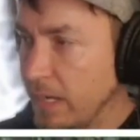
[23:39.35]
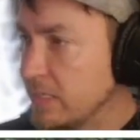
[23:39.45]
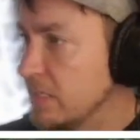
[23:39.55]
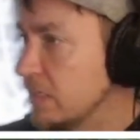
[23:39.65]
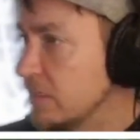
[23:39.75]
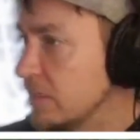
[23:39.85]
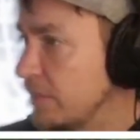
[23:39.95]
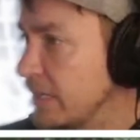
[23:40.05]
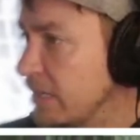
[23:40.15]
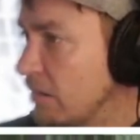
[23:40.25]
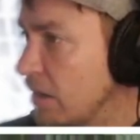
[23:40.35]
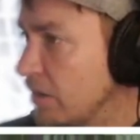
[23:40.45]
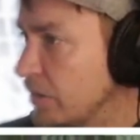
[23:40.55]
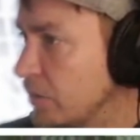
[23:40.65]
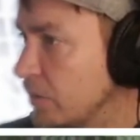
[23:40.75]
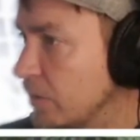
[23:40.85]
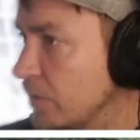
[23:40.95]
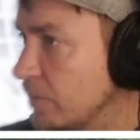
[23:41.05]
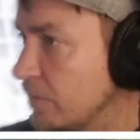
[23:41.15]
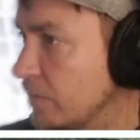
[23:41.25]
Excellent. So here are
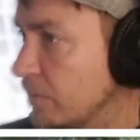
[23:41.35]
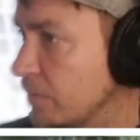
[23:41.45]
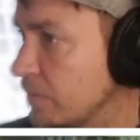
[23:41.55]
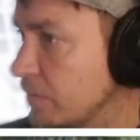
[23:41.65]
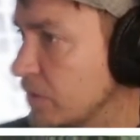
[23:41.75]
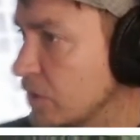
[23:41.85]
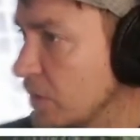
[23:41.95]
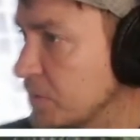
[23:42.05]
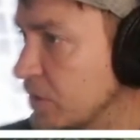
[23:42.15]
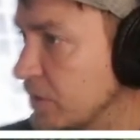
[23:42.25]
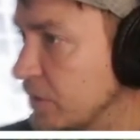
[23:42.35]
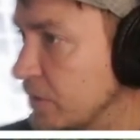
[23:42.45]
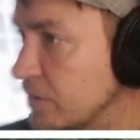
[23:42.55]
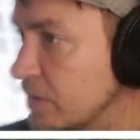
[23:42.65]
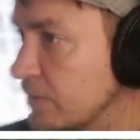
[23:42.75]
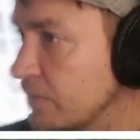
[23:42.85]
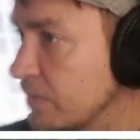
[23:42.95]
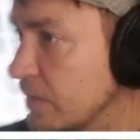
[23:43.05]
your shops you can use.